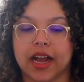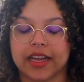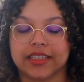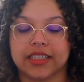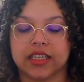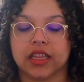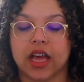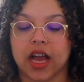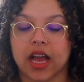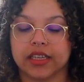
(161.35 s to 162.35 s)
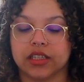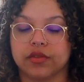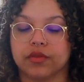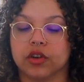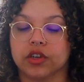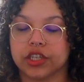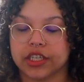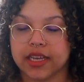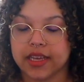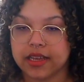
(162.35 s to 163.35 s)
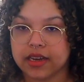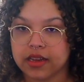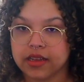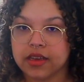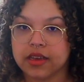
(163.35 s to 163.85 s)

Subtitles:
idealized version